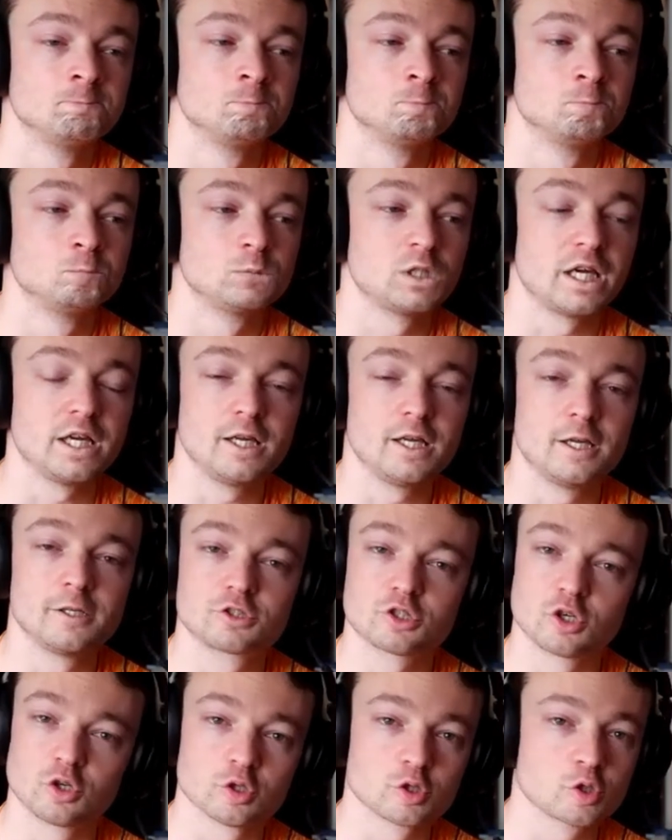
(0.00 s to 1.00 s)
Like it's
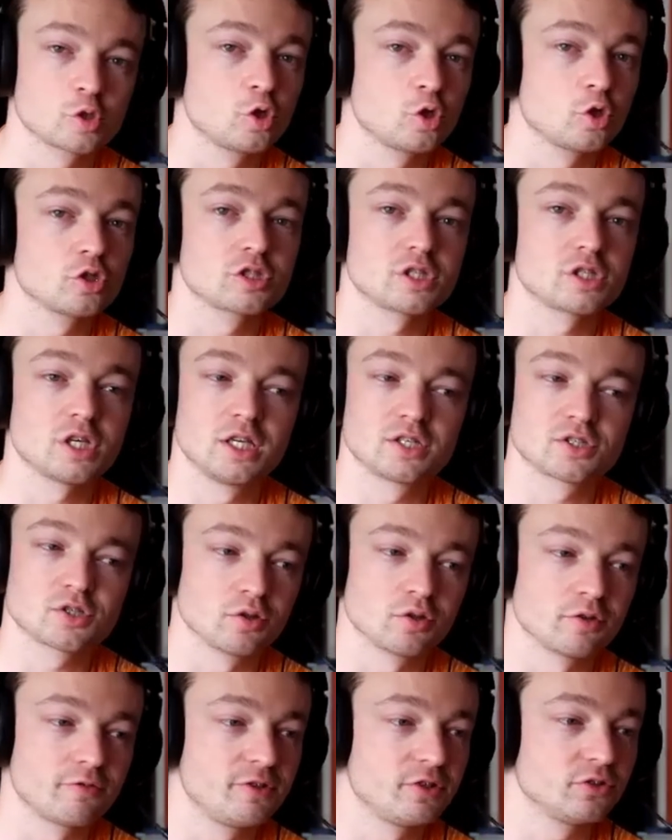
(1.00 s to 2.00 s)
got the sorts, it's got
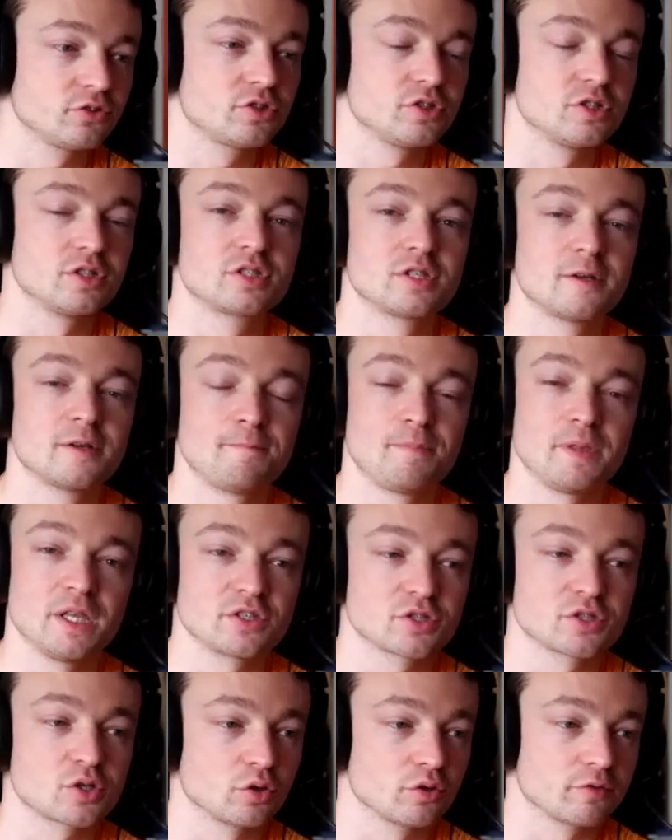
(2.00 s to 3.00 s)
the filters, it's
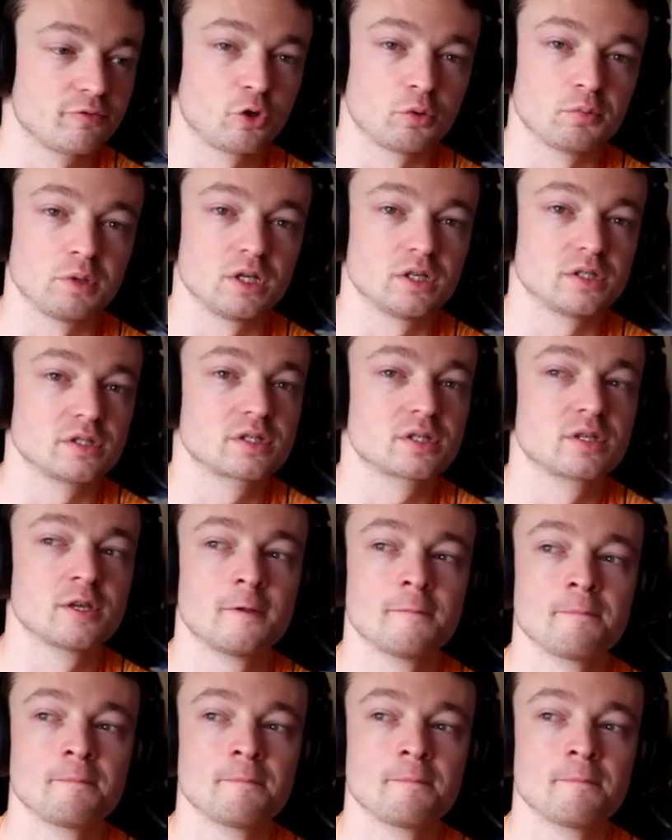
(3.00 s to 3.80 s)
got the formulas.